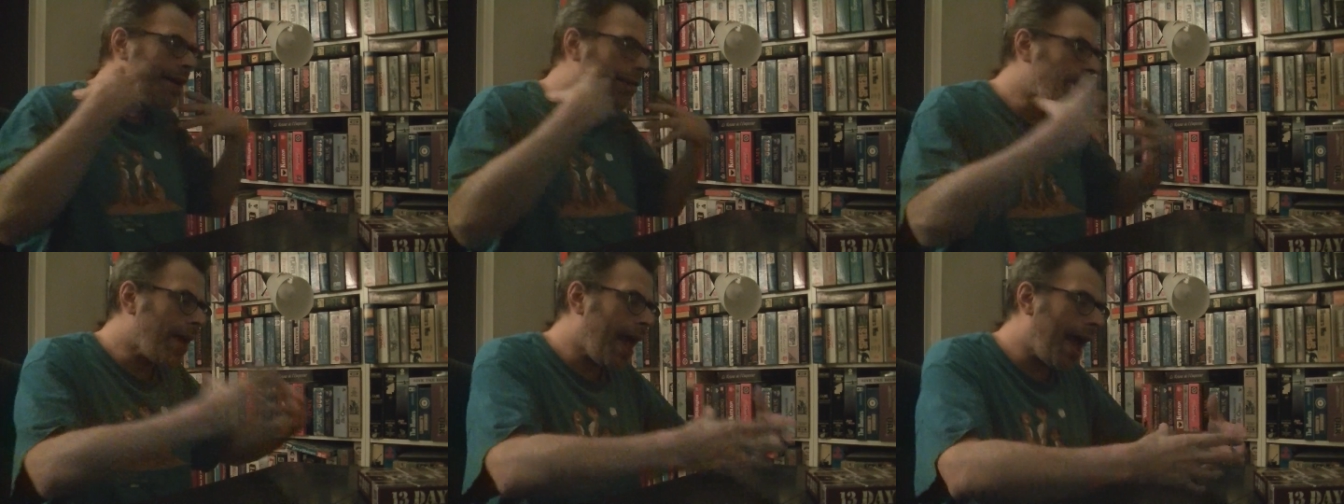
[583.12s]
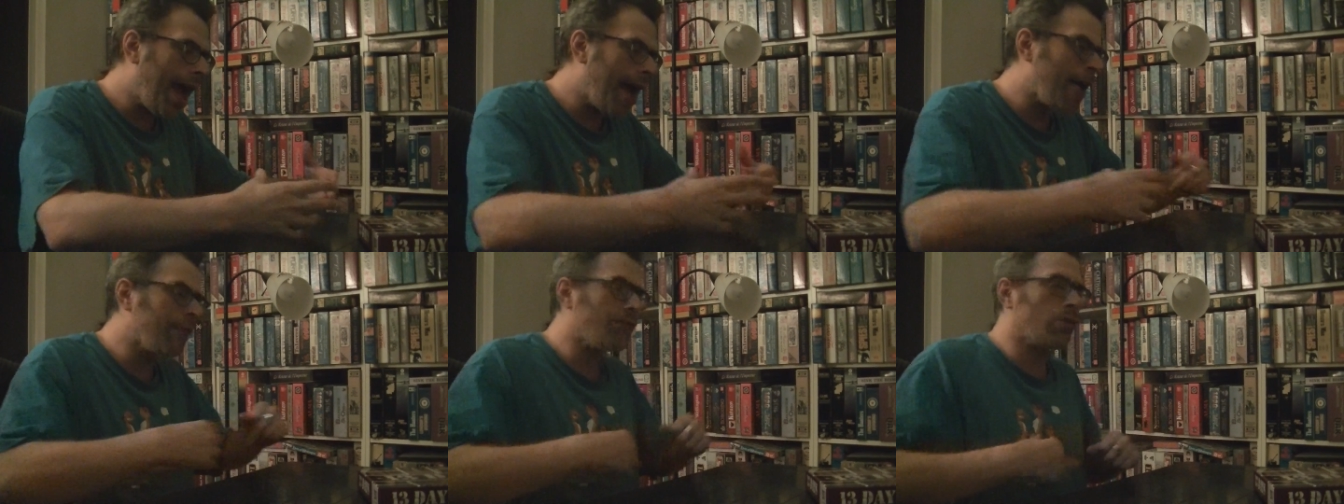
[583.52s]
don't
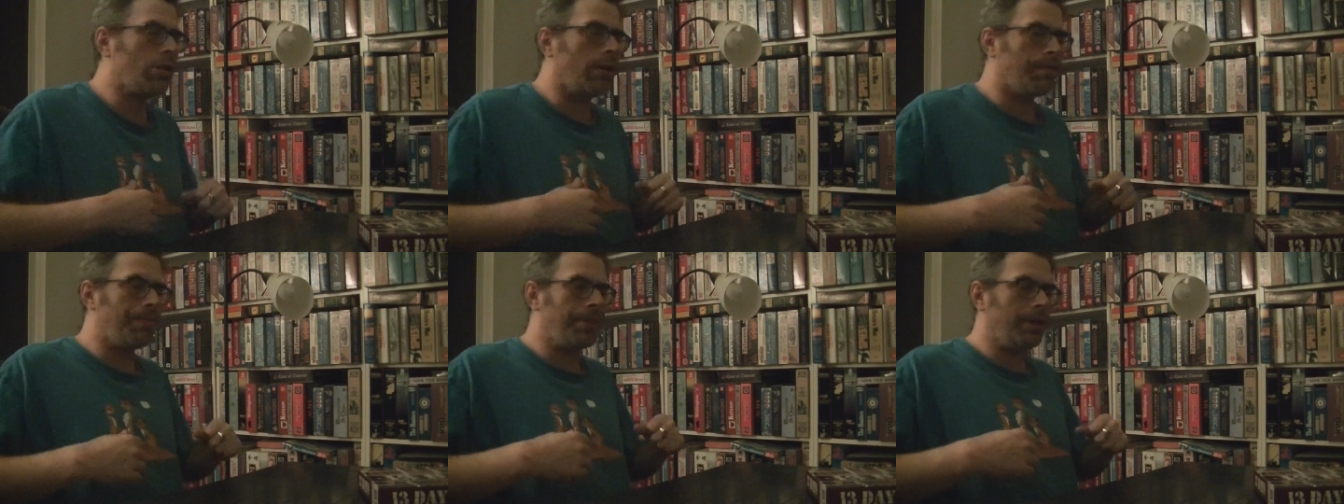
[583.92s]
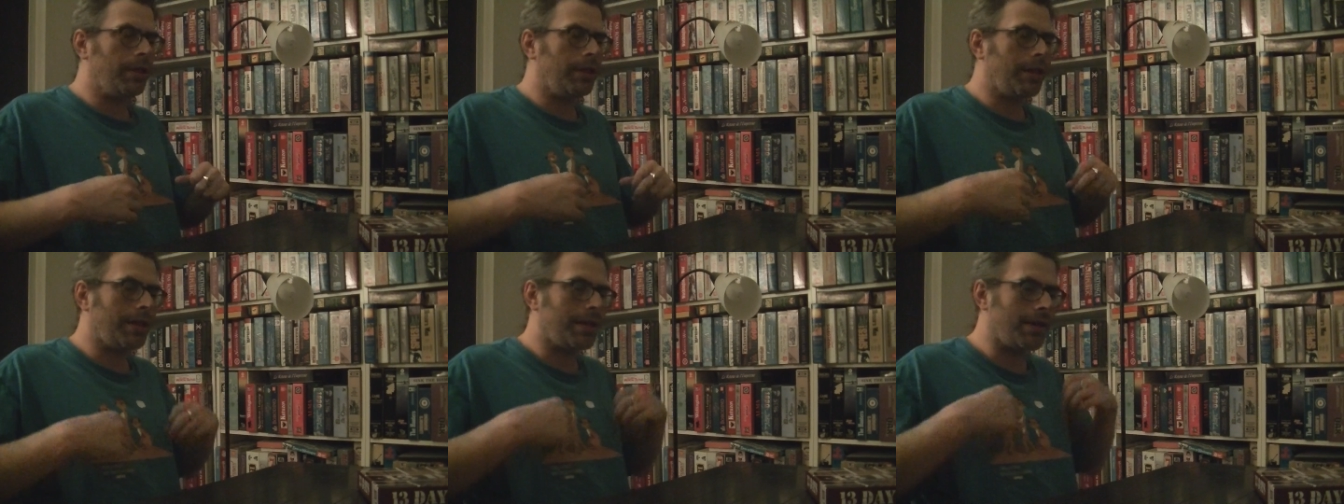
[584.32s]
have something
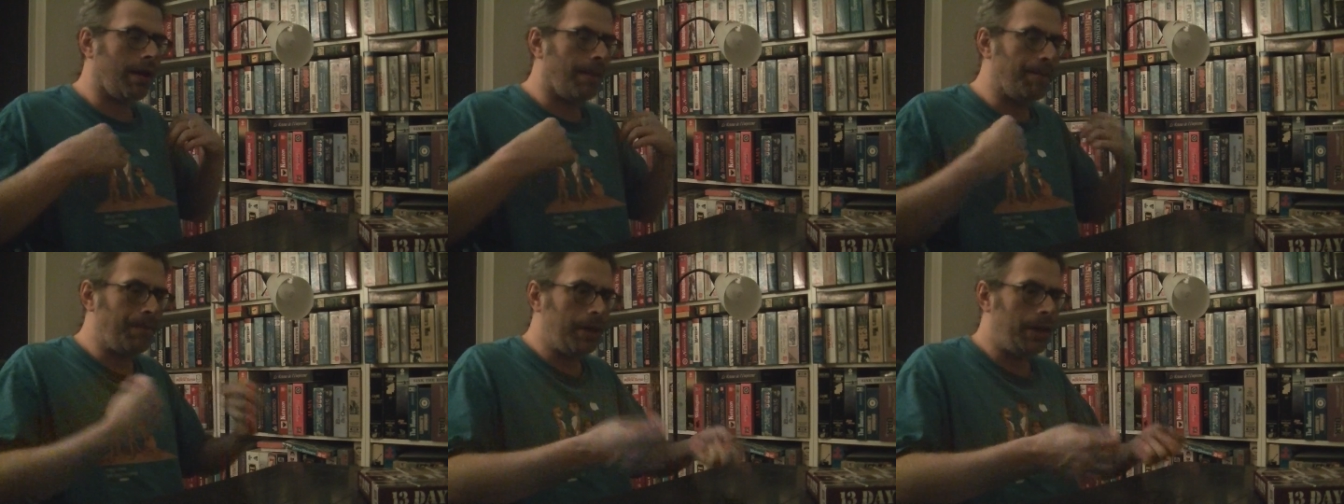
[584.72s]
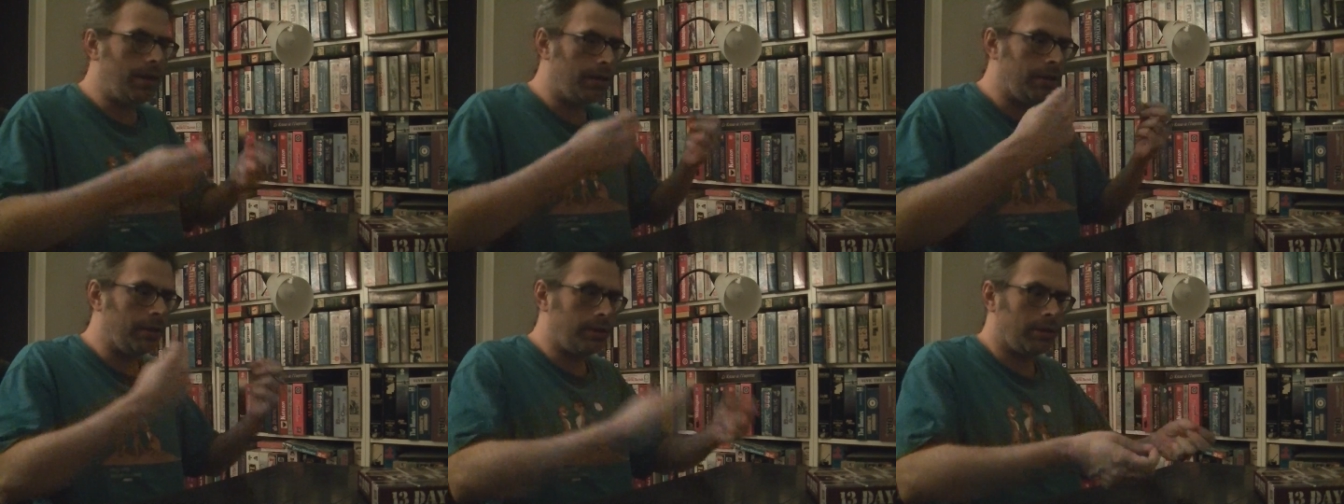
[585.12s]
that's
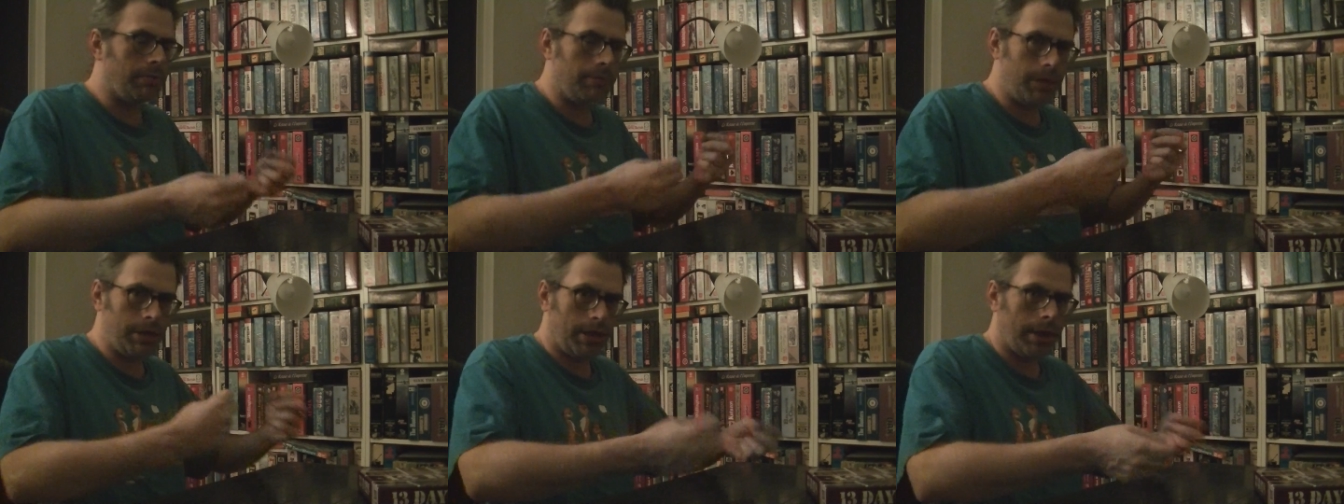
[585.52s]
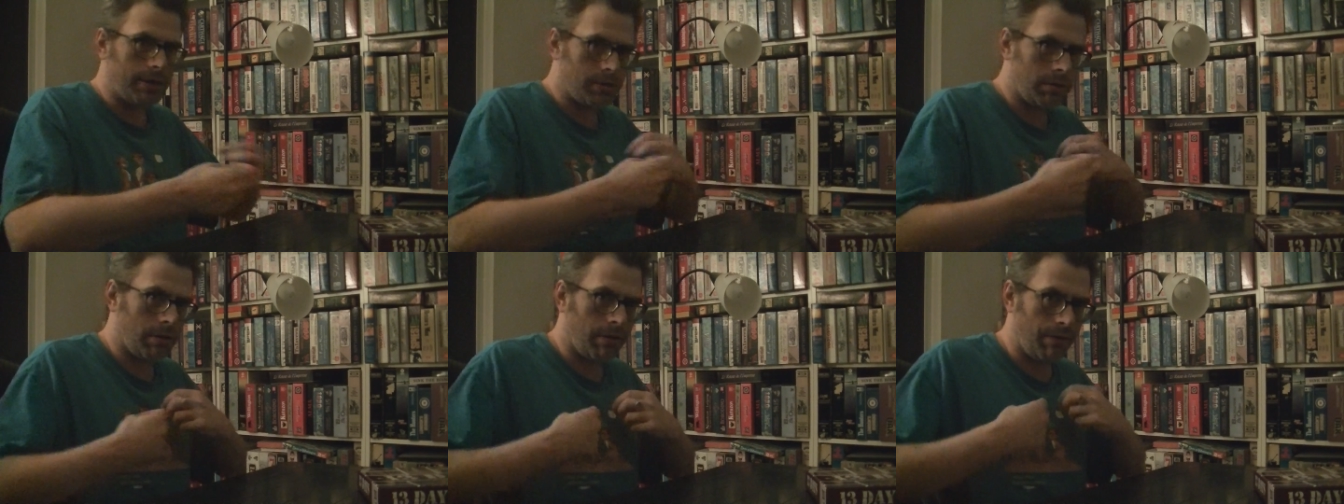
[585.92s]
appealing to me in that
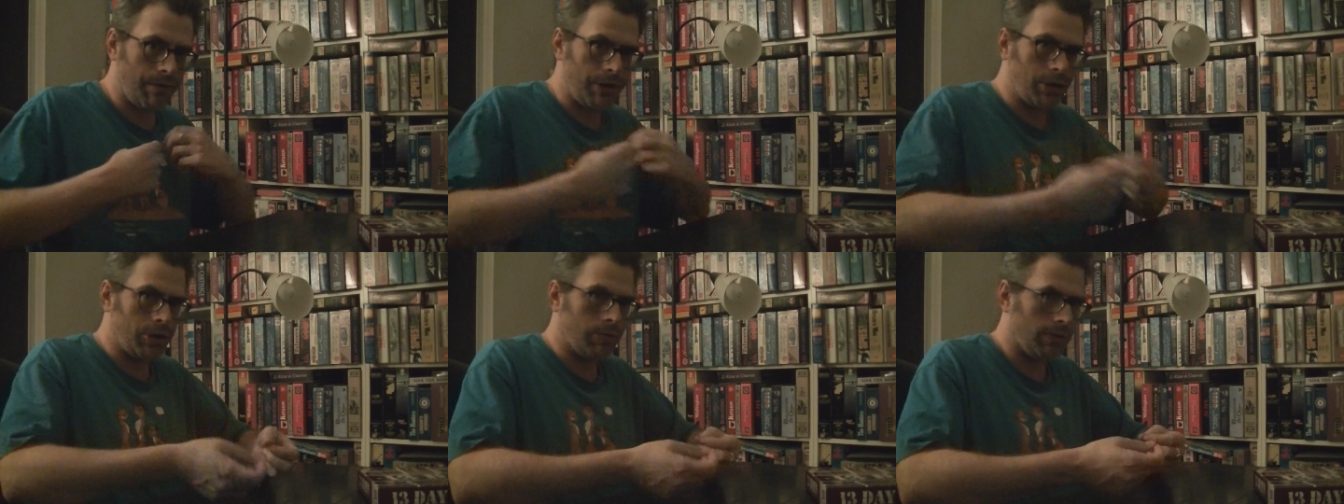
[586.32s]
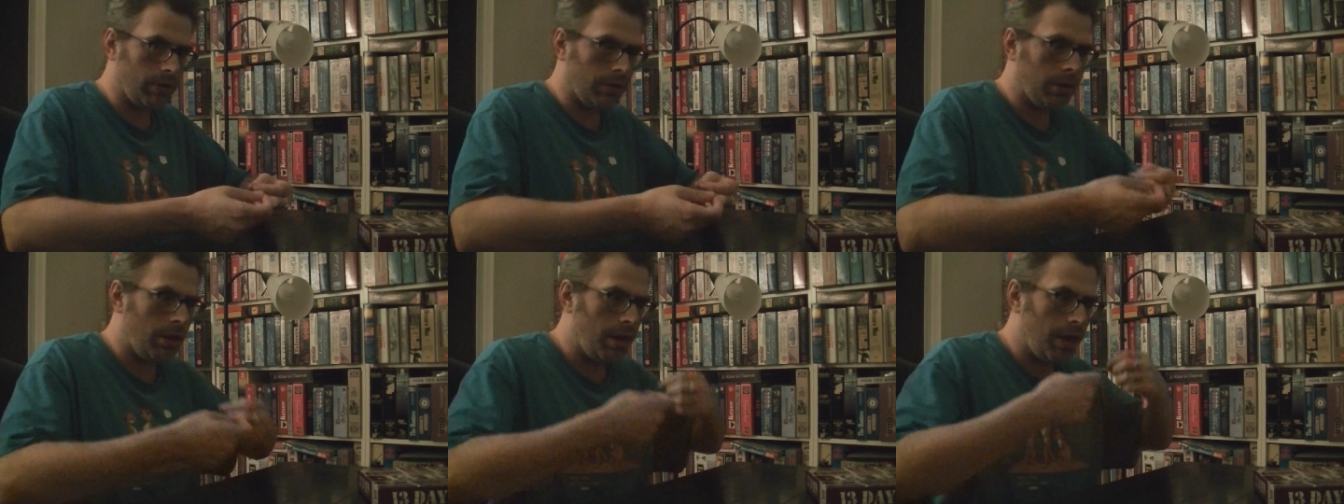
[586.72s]
sort of
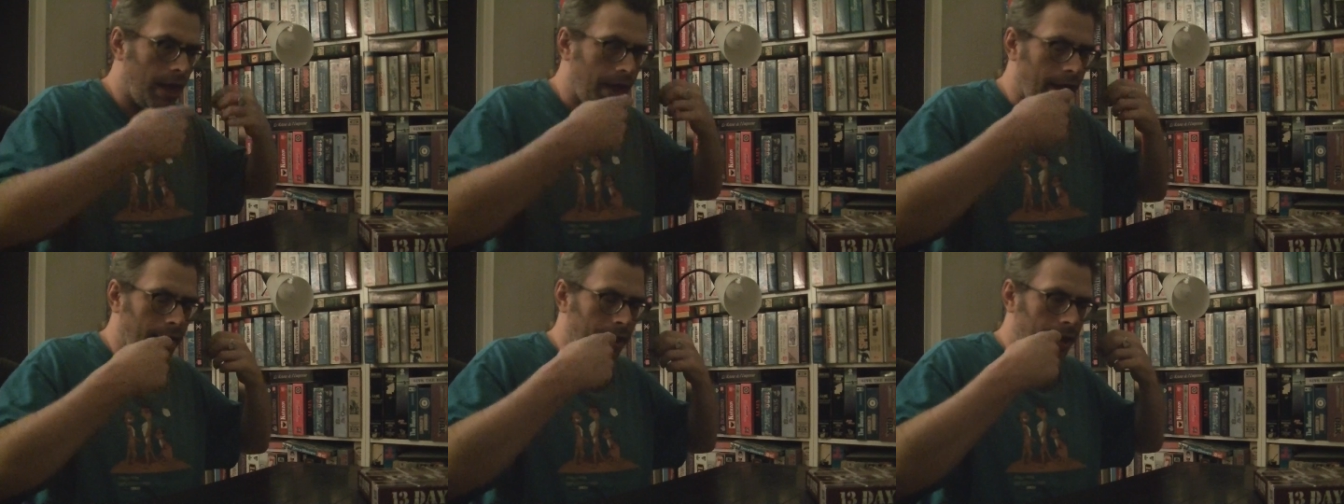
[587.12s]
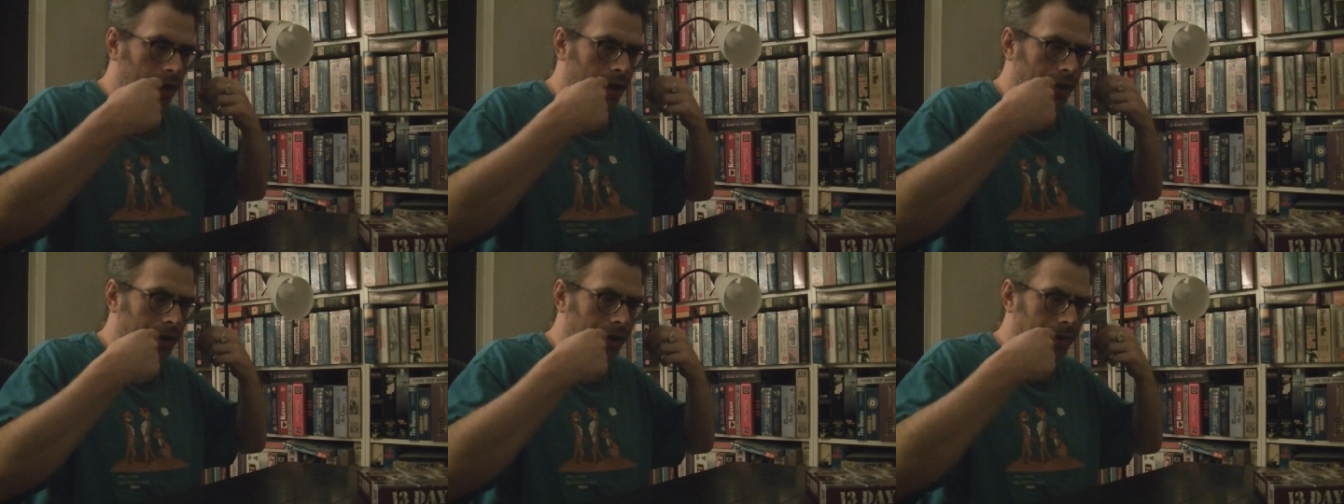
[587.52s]
visual and
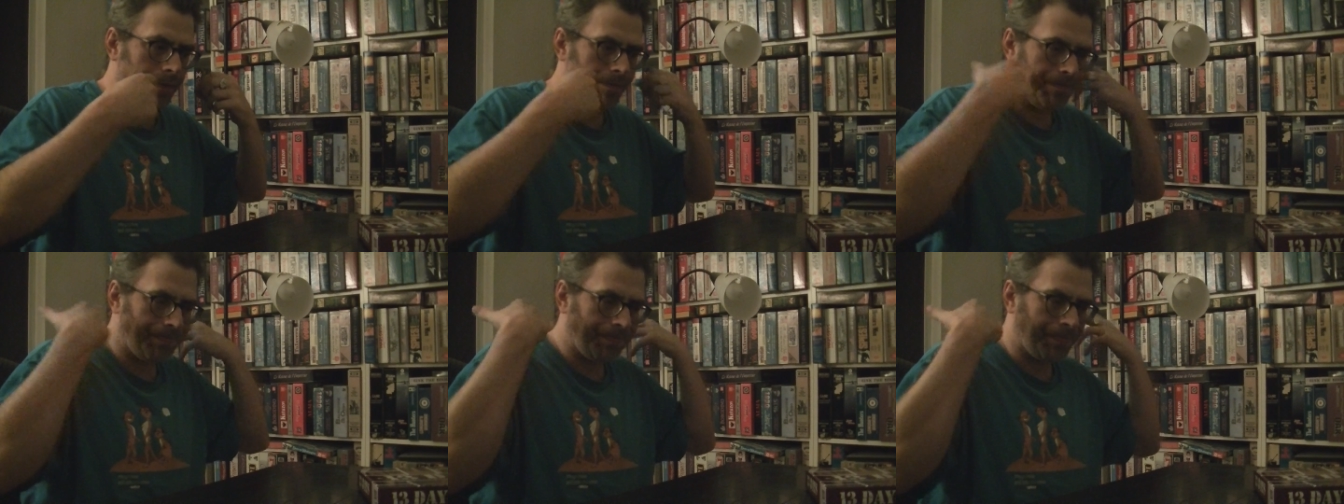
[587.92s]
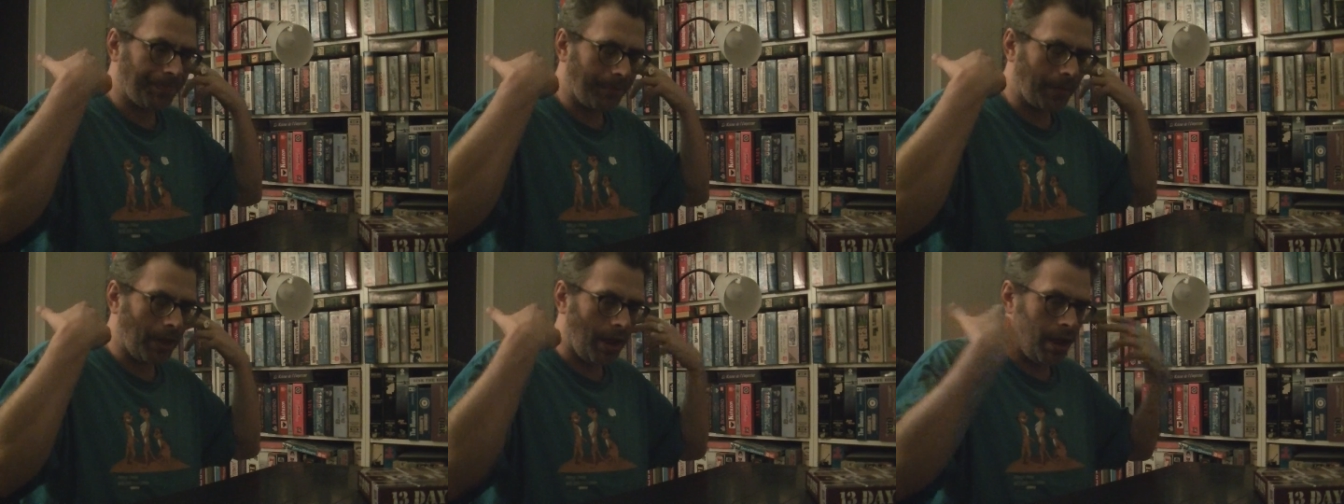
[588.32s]
and
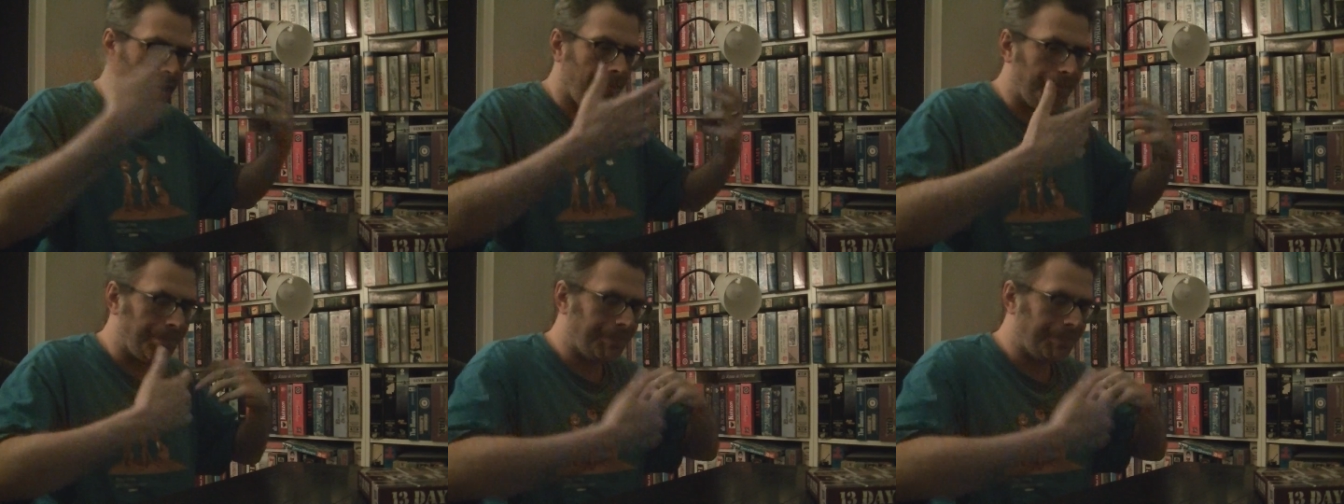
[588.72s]
um,